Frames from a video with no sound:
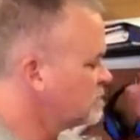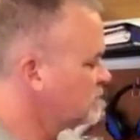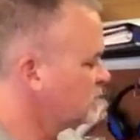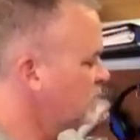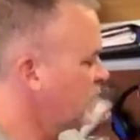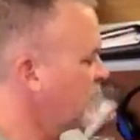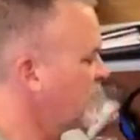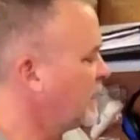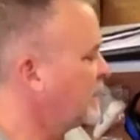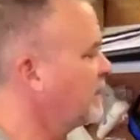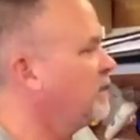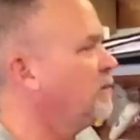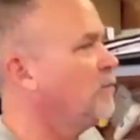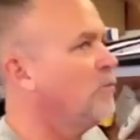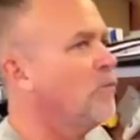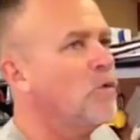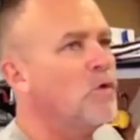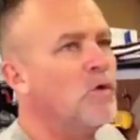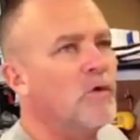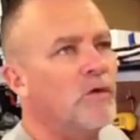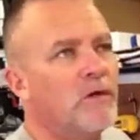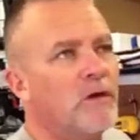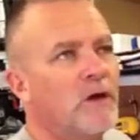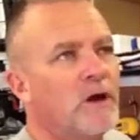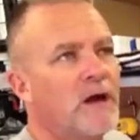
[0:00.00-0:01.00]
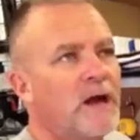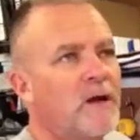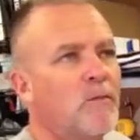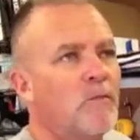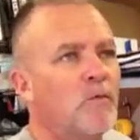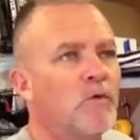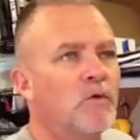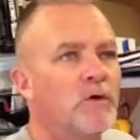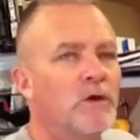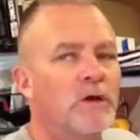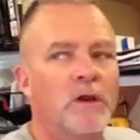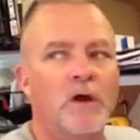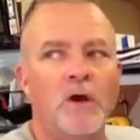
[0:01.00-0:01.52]
say I get more of the
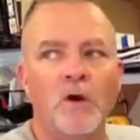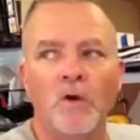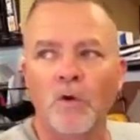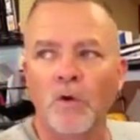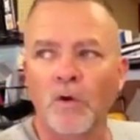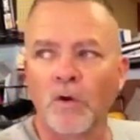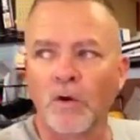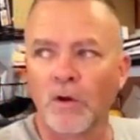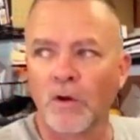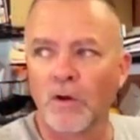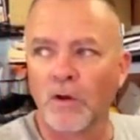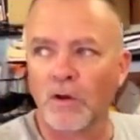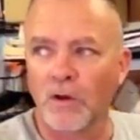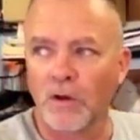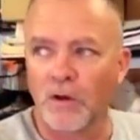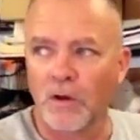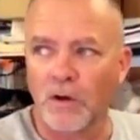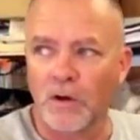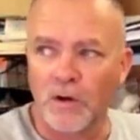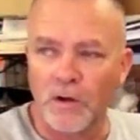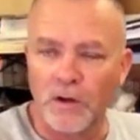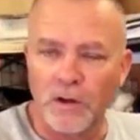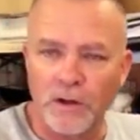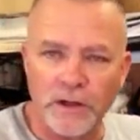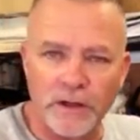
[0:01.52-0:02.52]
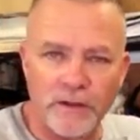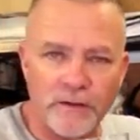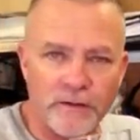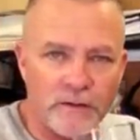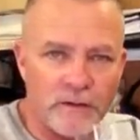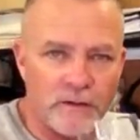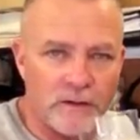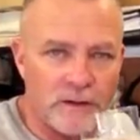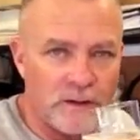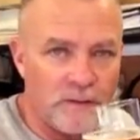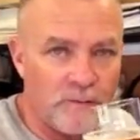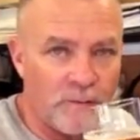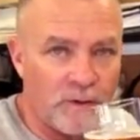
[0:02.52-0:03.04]
Amarillo
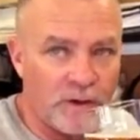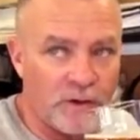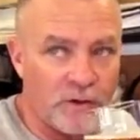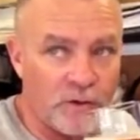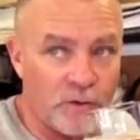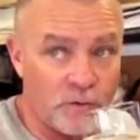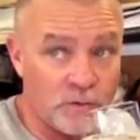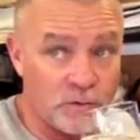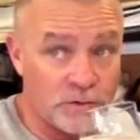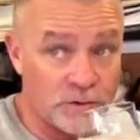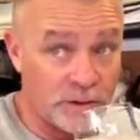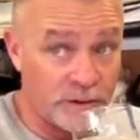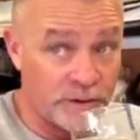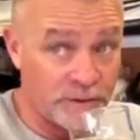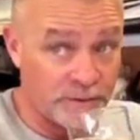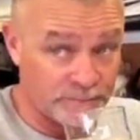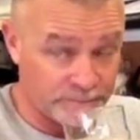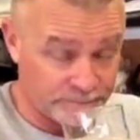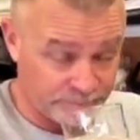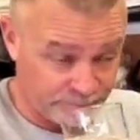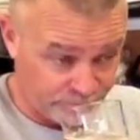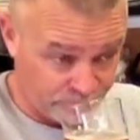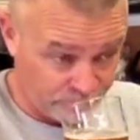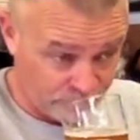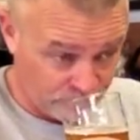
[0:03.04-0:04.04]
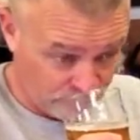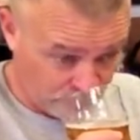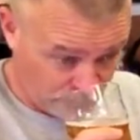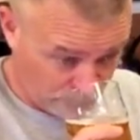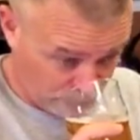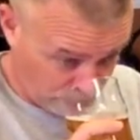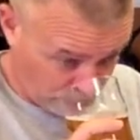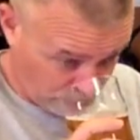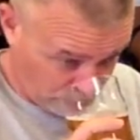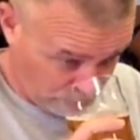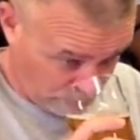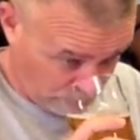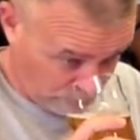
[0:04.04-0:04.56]
in my nose here.
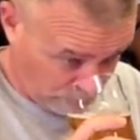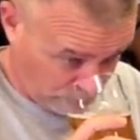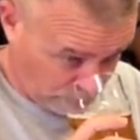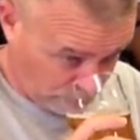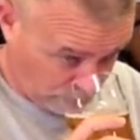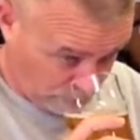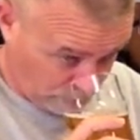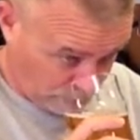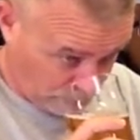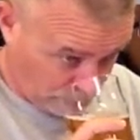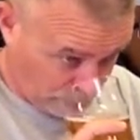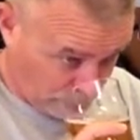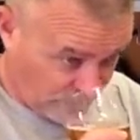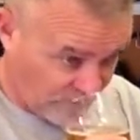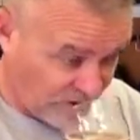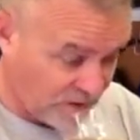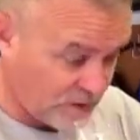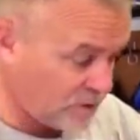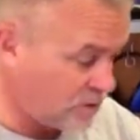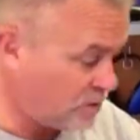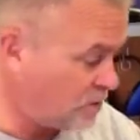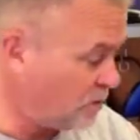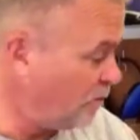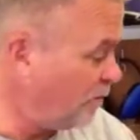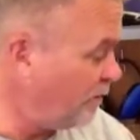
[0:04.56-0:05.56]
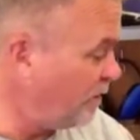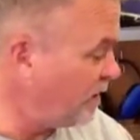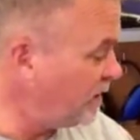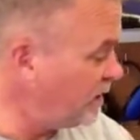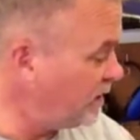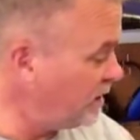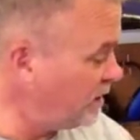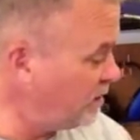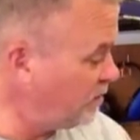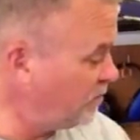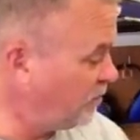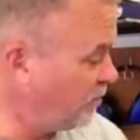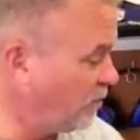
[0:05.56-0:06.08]
Because to
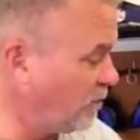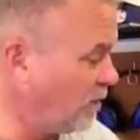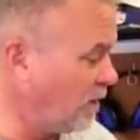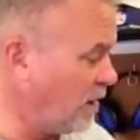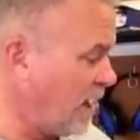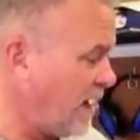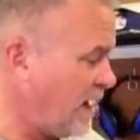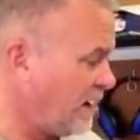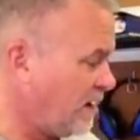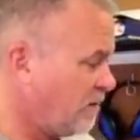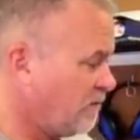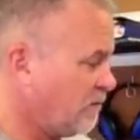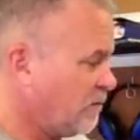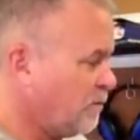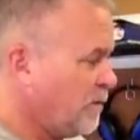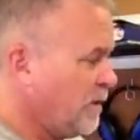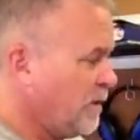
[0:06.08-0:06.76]
me, for lack of a